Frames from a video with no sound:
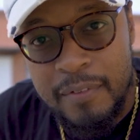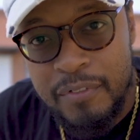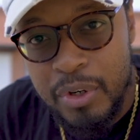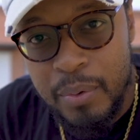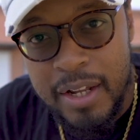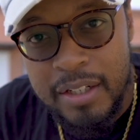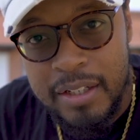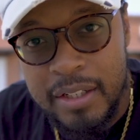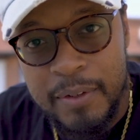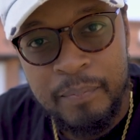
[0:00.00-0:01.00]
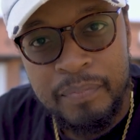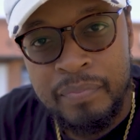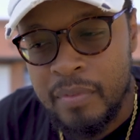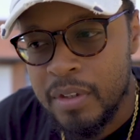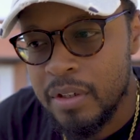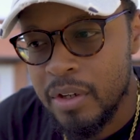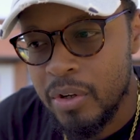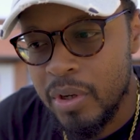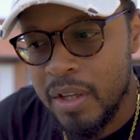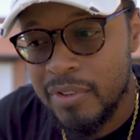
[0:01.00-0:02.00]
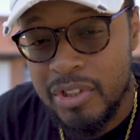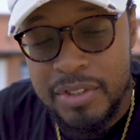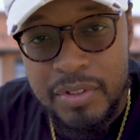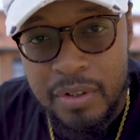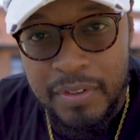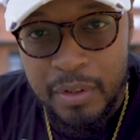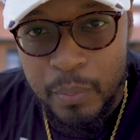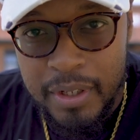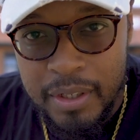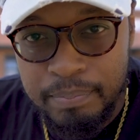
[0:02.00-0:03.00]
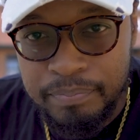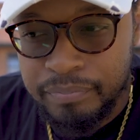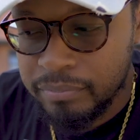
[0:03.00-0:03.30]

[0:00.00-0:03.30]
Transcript: photo editing, if you're just surfing the web,